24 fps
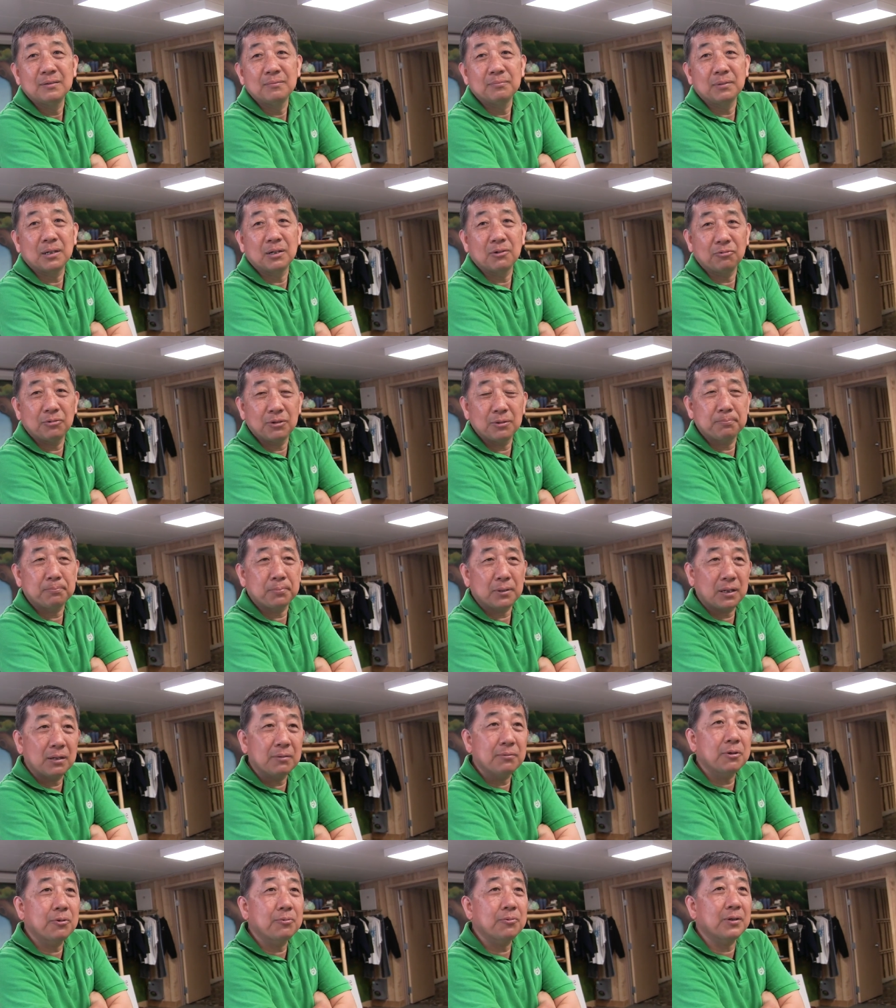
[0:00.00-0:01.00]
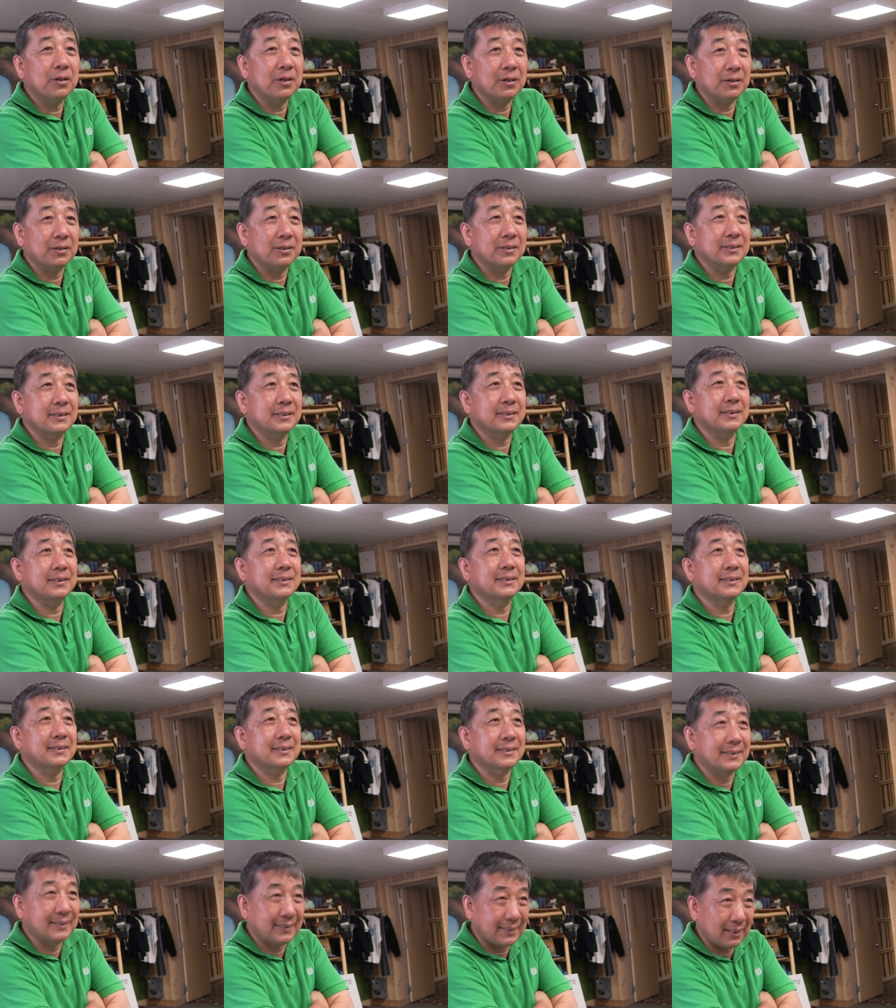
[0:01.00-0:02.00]
But we're probably gonna see
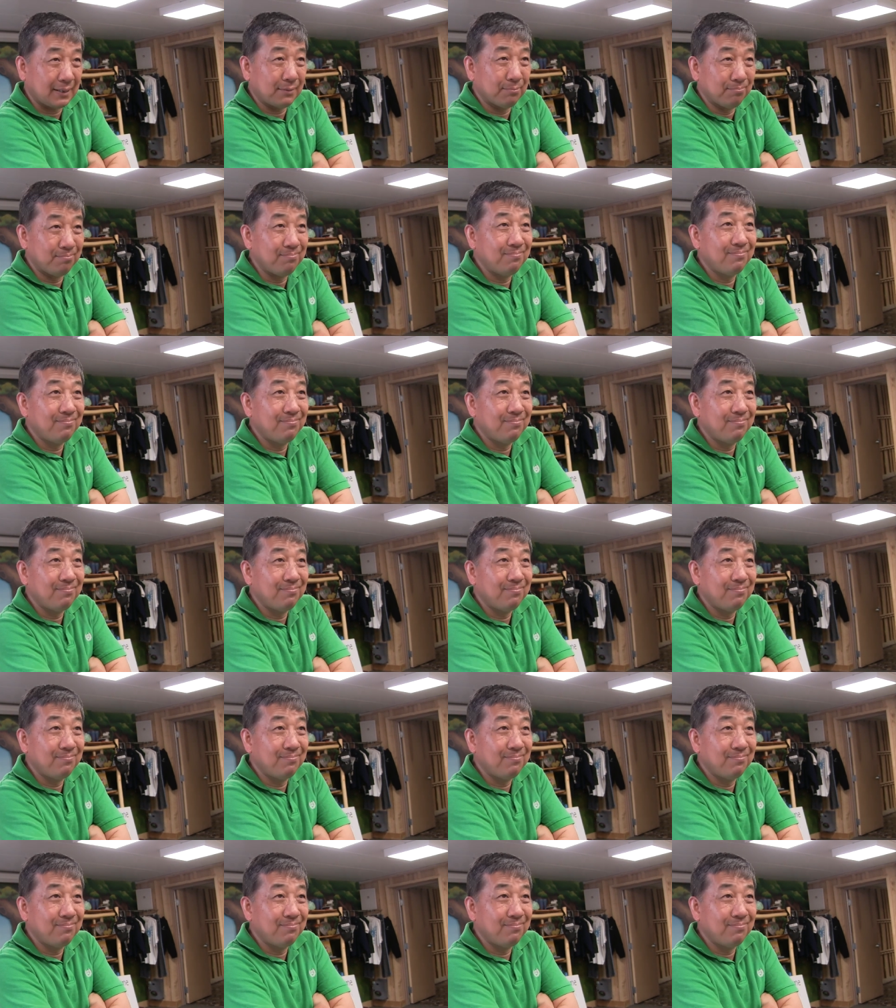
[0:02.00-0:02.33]
some,